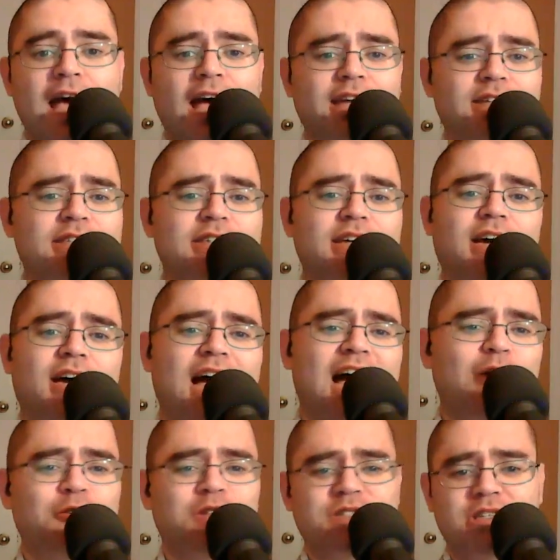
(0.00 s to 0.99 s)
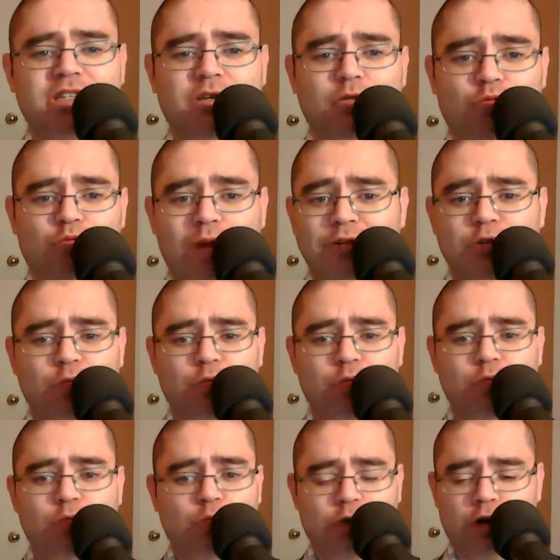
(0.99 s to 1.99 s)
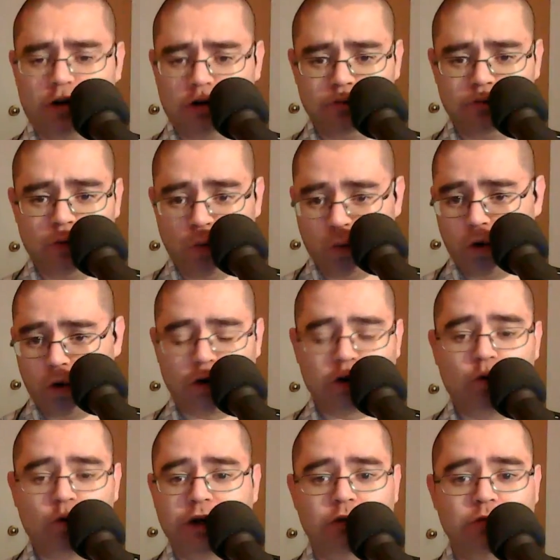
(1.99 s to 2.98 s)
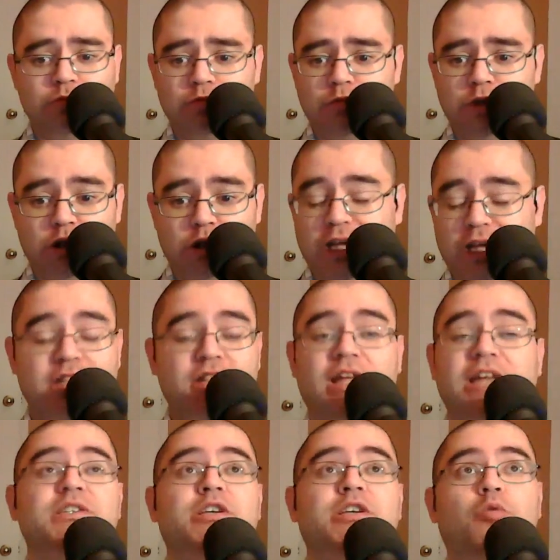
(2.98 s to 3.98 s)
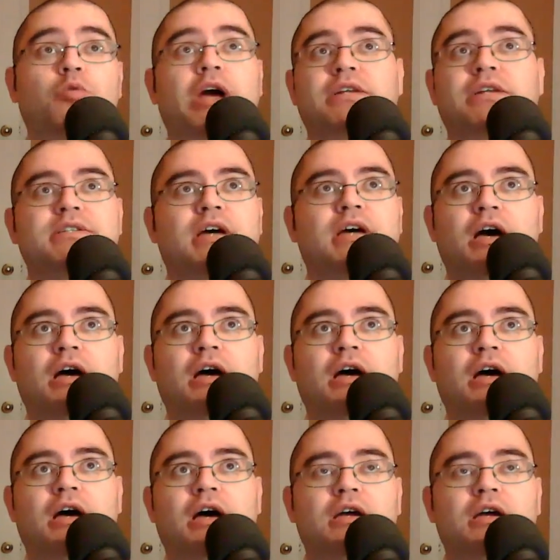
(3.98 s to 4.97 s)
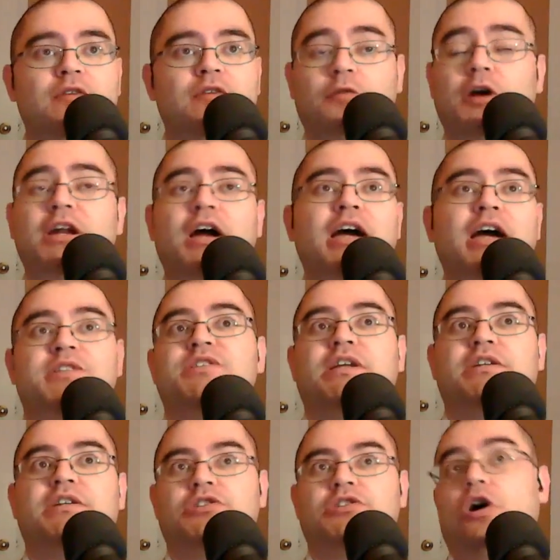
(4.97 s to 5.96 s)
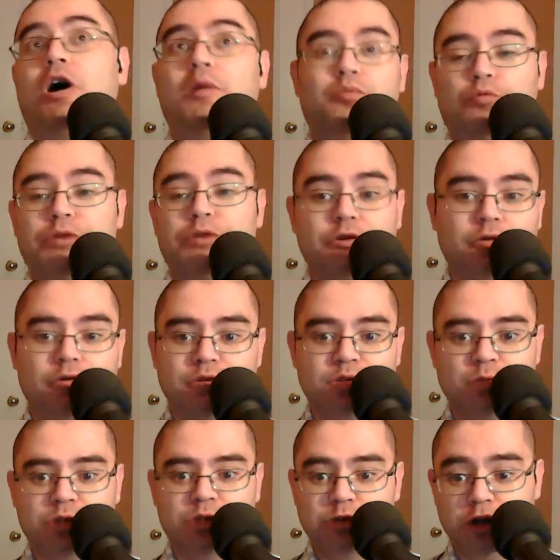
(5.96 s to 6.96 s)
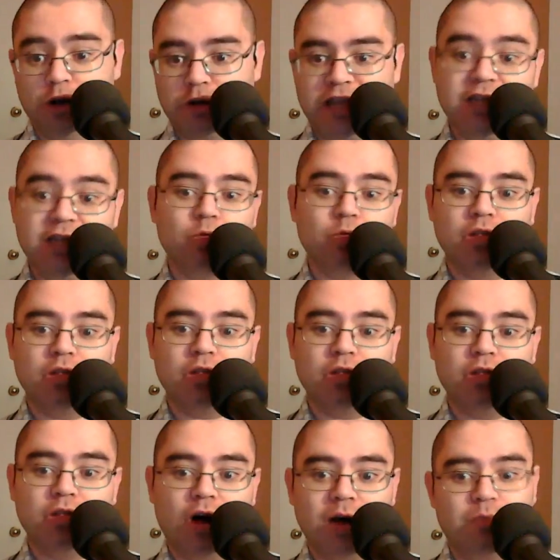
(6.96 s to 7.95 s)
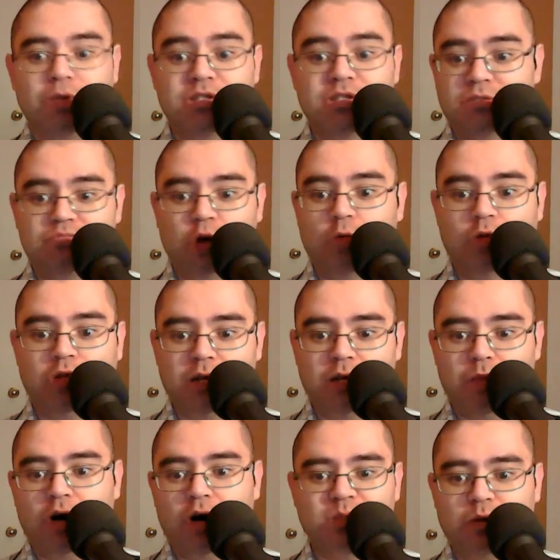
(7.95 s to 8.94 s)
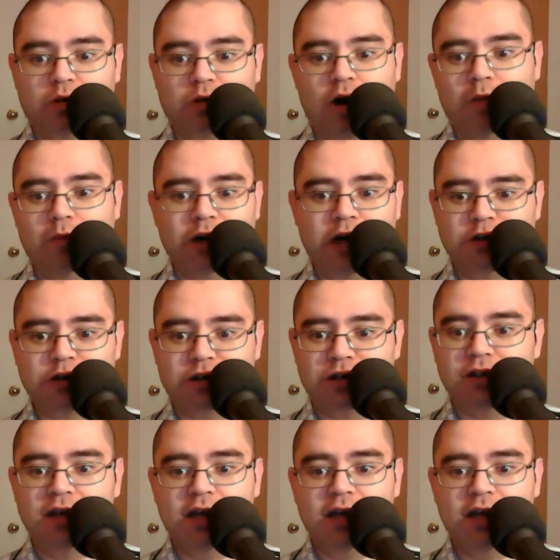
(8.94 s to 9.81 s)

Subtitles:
and how does the renderer work when like, let's say you went front heights and top rears, which we don't hear a lot, but it's totally a possible combination.